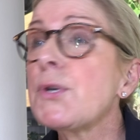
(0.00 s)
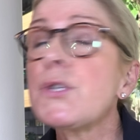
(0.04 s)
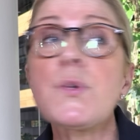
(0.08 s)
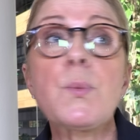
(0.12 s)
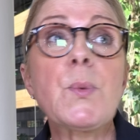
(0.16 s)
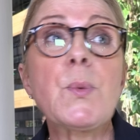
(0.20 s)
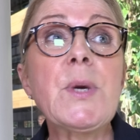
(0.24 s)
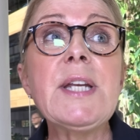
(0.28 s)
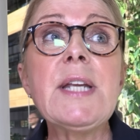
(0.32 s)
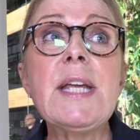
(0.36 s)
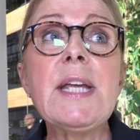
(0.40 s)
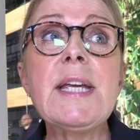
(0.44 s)

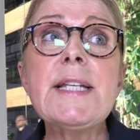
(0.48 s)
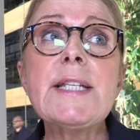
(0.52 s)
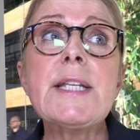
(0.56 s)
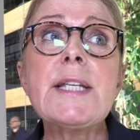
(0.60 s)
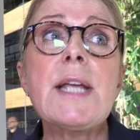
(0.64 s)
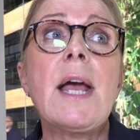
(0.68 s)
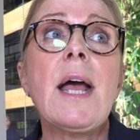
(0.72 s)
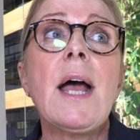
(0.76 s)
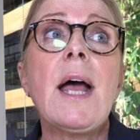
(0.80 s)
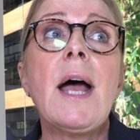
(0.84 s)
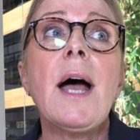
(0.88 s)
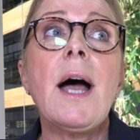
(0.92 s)
We need,
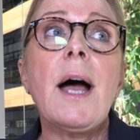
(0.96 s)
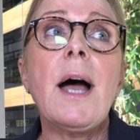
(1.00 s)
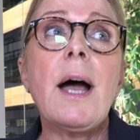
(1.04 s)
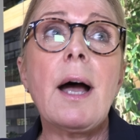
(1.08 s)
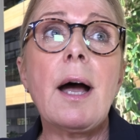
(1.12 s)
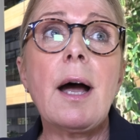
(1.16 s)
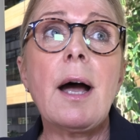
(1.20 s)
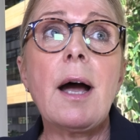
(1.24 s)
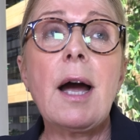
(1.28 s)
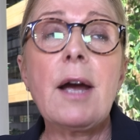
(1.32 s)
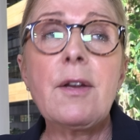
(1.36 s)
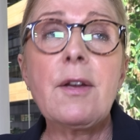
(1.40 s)

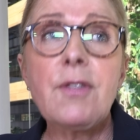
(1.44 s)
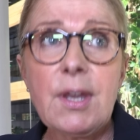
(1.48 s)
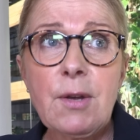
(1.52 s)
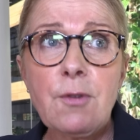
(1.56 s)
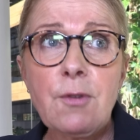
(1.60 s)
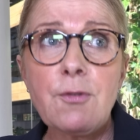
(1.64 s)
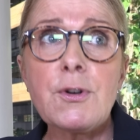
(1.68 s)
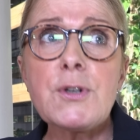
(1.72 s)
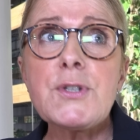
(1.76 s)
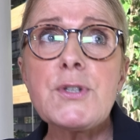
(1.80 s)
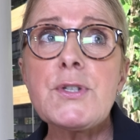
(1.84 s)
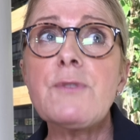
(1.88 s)
I
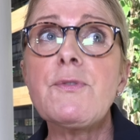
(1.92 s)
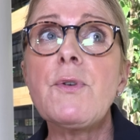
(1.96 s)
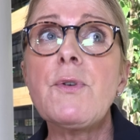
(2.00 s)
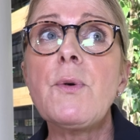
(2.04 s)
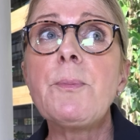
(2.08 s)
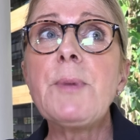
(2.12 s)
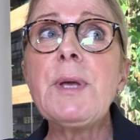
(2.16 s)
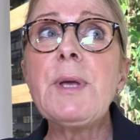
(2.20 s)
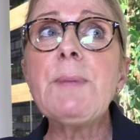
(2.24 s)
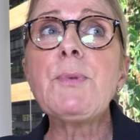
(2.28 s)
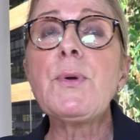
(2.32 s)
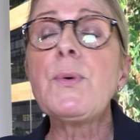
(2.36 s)
think, first of
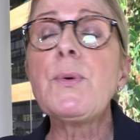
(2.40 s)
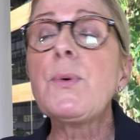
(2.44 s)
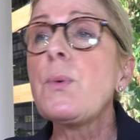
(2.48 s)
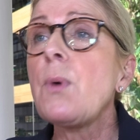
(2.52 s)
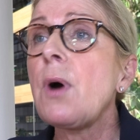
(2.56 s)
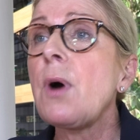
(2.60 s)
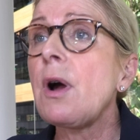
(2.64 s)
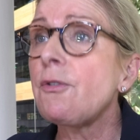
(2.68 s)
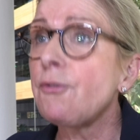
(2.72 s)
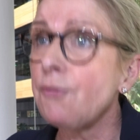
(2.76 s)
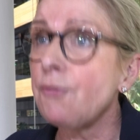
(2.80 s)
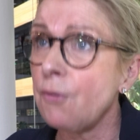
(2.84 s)
all, people
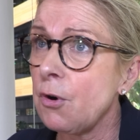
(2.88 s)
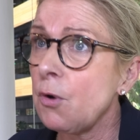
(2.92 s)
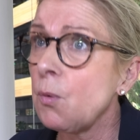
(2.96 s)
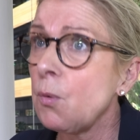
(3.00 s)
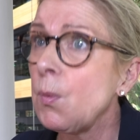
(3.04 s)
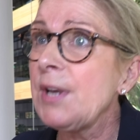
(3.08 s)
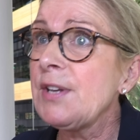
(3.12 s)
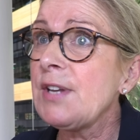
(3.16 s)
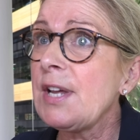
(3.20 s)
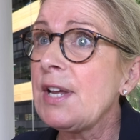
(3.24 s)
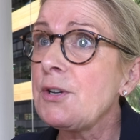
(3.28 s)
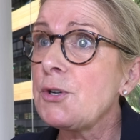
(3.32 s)
who are for
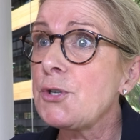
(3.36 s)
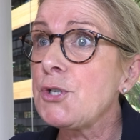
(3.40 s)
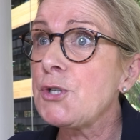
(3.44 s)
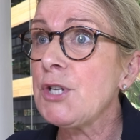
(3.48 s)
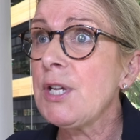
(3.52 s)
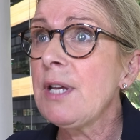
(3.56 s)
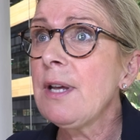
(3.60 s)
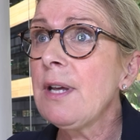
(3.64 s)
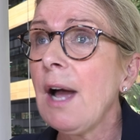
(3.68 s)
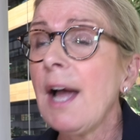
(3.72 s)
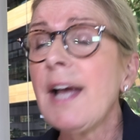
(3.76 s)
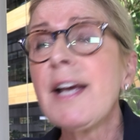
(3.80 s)
wind
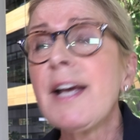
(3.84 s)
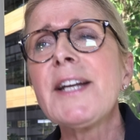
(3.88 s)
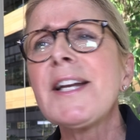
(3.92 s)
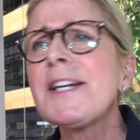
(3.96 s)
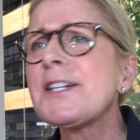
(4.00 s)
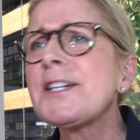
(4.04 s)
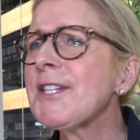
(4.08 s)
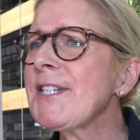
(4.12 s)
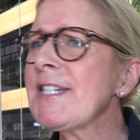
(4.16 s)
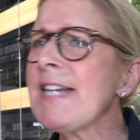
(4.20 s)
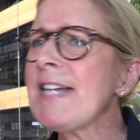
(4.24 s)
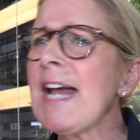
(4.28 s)
energy. I can
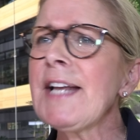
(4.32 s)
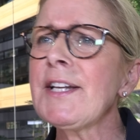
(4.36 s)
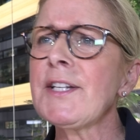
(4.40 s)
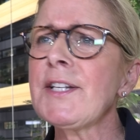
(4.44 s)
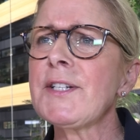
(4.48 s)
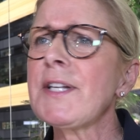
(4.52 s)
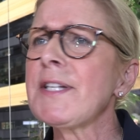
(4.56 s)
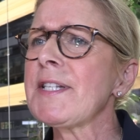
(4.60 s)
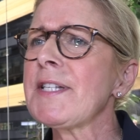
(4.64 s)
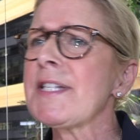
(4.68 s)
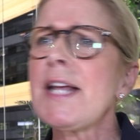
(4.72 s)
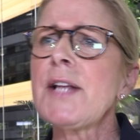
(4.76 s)
understand
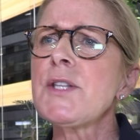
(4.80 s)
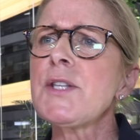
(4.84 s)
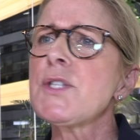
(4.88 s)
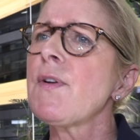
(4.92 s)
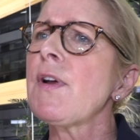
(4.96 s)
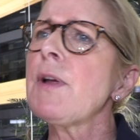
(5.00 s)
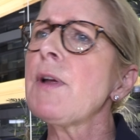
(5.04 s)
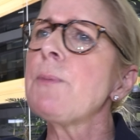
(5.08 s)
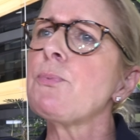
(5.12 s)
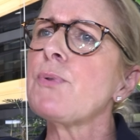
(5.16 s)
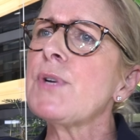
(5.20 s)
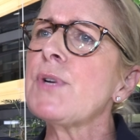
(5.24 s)
it. It sounds
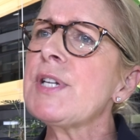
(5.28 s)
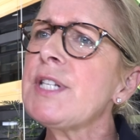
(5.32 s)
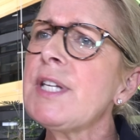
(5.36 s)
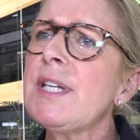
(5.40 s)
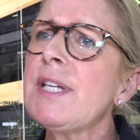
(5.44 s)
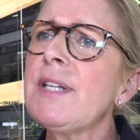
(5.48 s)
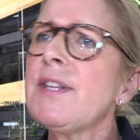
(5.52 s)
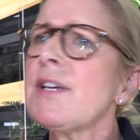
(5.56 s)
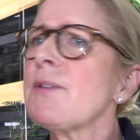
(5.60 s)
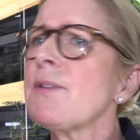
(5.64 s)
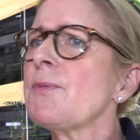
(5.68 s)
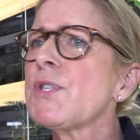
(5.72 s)
very
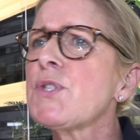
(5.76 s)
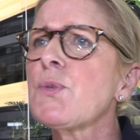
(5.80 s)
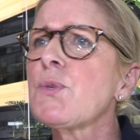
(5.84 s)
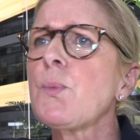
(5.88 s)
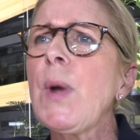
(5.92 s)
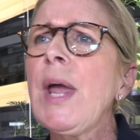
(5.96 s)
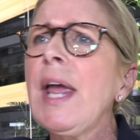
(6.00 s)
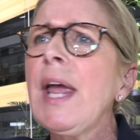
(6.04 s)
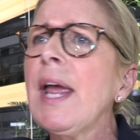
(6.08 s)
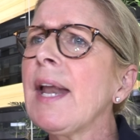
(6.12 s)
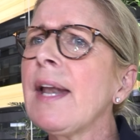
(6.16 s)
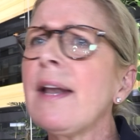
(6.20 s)
pretty. There is
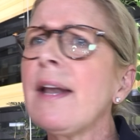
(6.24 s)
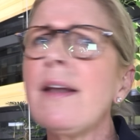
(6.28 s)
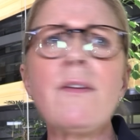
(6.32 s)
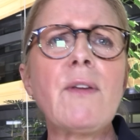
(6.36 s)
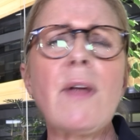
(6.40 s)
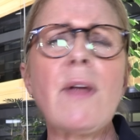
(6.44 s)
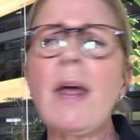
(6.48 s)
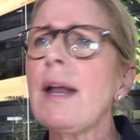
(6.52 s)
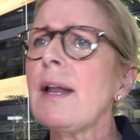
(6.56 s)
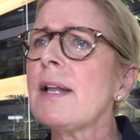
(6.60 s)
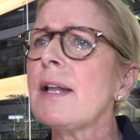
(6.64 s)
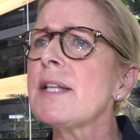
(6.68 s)

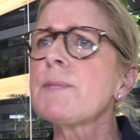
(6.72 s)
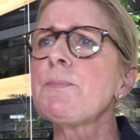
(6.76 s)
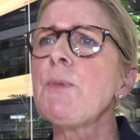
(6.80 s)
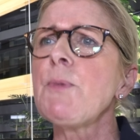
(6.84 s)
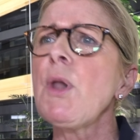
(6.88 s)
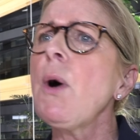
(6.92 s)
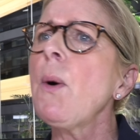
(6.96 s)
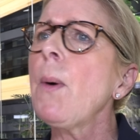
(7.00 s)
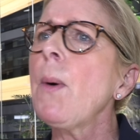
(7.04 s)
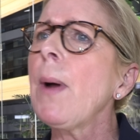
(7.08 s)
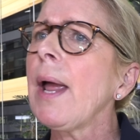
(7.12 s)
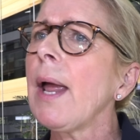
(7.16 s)
wind and it's
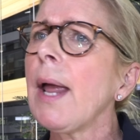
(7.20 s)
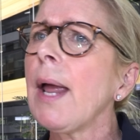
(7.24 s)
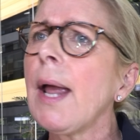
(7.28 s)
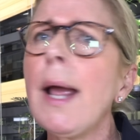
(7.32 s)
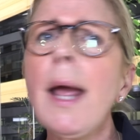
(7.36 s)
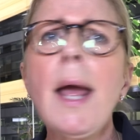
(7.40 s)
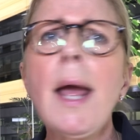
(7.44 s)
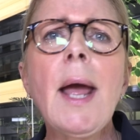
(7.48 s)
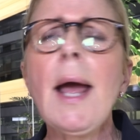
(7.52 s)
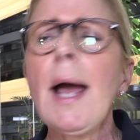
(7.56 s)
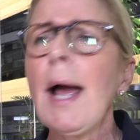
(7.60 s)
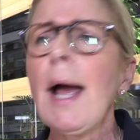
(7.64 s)

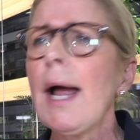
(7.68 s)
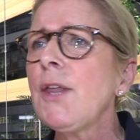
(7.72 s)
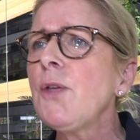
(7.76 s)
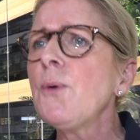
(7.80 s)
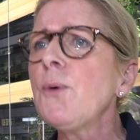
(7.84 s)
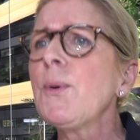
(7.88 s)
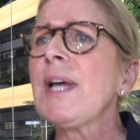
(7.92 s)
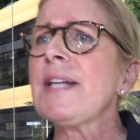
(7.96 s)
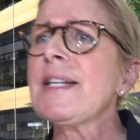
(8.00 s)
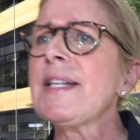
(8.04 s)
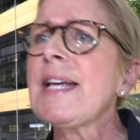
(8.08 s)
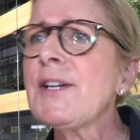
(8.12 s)
blowing and
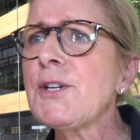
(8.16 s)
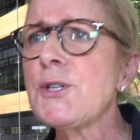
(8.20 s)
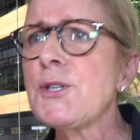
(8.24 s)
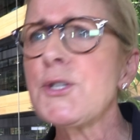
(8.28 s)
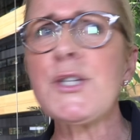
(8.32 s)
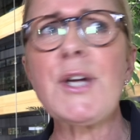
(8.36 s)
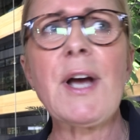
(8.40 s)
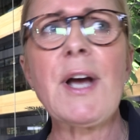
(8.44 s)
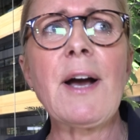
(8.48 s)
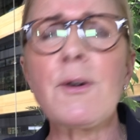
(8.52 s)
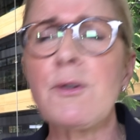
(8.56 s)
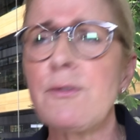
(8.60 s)
you get
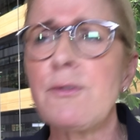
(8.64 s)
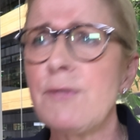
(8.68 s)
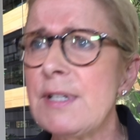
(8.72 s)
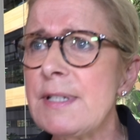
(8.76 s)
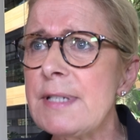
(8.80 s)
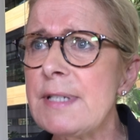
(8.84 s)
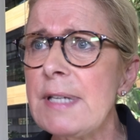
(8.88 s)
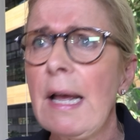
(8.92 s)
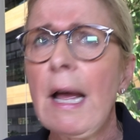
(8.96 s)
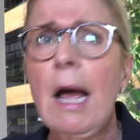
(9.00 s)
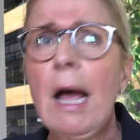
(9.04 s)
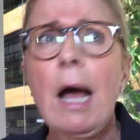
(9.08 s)
energy out of
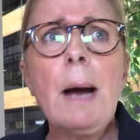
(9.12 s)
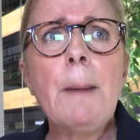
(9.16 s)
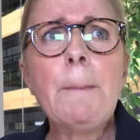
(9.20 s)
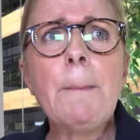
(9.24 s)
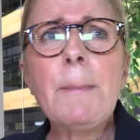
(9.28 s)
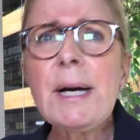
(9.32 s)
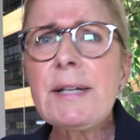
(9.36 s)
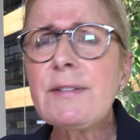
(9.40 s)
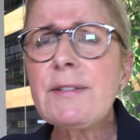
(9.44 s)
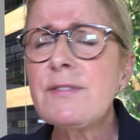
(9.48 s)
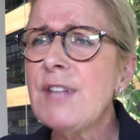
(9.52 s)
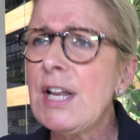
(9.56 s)
it.
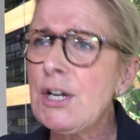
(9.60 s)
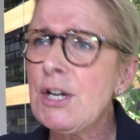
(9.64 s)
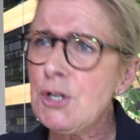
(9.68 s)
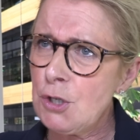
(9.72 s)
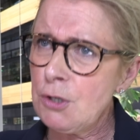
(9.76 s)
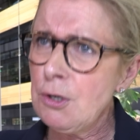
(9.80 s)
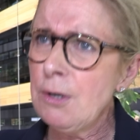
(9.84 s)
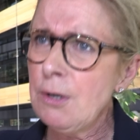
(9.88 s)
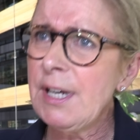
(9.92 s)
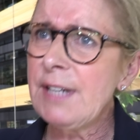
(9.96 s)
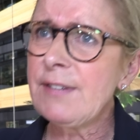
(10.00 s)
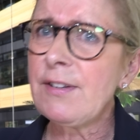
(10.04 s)
But they
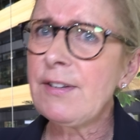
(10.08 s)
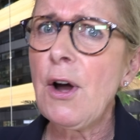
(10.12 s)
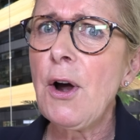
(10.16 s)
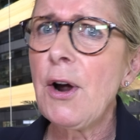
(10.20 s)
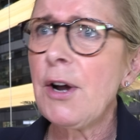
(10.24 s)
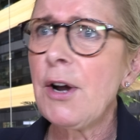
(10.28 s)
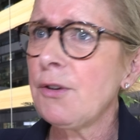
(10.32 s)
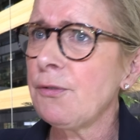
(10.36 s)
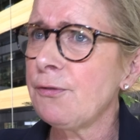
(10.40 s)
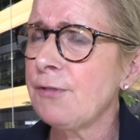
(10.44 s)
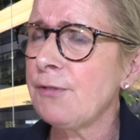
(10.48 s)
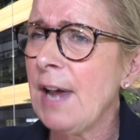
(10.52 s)
should look at the
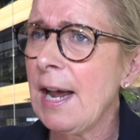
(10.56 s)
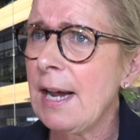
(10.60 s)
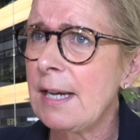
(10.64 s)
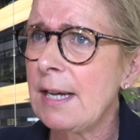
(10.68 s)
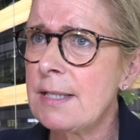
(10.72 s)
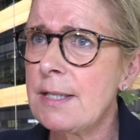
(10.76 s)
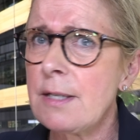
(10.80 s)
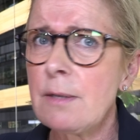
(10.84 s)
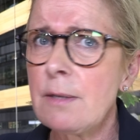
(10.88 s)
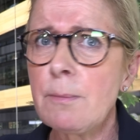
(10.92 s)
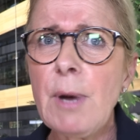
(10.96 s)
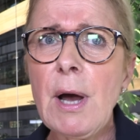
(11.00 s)
hard
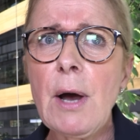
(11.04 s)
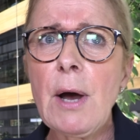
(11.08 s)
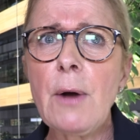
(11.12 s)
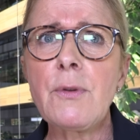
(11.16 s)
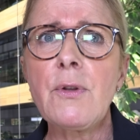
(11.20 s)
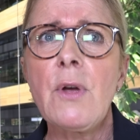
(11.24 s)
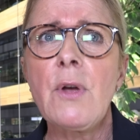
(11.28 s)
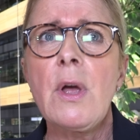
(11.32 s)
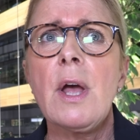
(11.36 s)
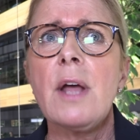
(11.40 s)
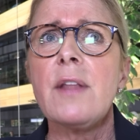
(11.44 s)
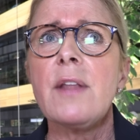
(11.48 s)
facts
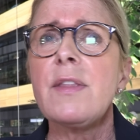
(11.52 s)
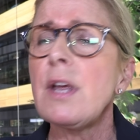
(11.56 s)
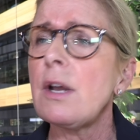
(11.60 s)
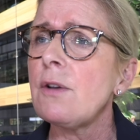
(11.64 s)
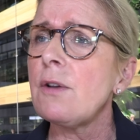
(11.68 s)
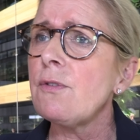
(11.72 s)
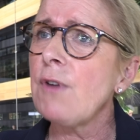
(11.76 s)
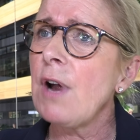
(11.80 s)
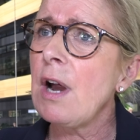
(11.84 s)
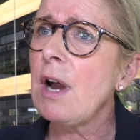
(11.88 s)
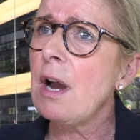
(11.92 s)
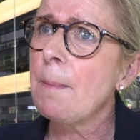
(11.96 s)
about the
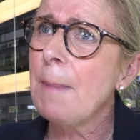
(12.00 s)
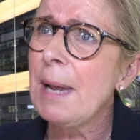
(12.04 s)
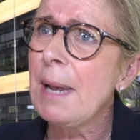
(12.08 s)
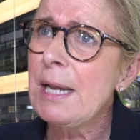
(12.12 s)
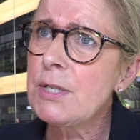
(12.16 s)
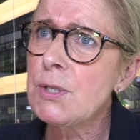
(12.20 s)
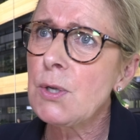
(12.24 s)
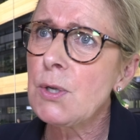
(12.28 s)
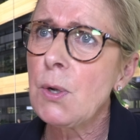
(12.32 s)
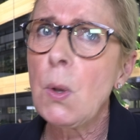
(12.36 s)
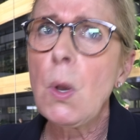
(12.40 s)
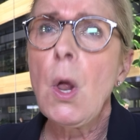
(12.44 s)

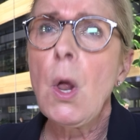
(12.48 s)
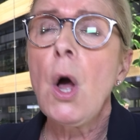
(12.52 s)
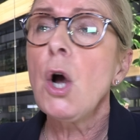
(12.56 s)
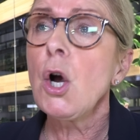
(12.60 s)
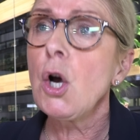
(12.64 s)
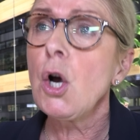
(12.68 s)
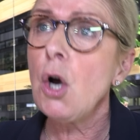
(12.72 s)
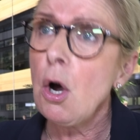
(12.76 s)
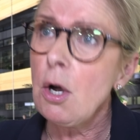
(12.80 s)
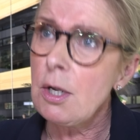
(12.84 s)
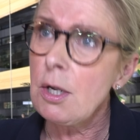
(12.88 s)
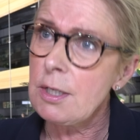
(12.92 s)
environmental
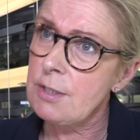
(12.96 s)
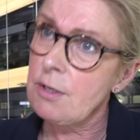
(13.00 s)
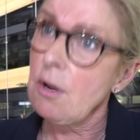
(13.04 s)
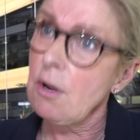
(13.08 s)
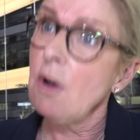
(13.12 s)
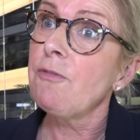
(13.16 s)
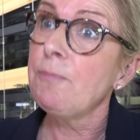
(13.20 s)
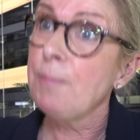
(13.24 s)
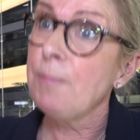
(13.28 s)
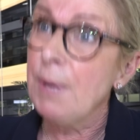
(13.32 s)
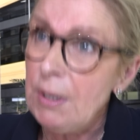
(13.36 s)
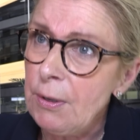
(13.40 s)
cost
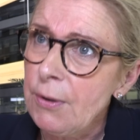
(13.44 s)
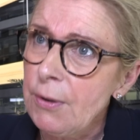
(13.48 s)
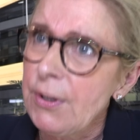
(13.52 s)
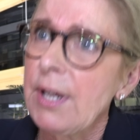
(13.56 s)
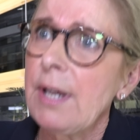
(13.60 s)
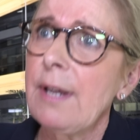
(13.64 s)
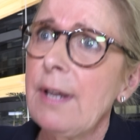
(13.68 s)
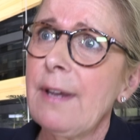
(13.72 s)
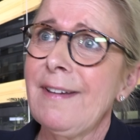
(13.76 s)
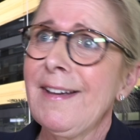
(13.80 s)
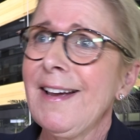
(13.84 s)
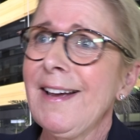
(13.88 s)
of
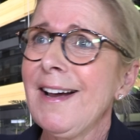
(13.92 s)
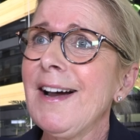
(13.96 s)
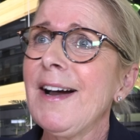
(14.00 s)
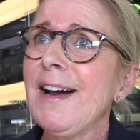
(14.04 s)
building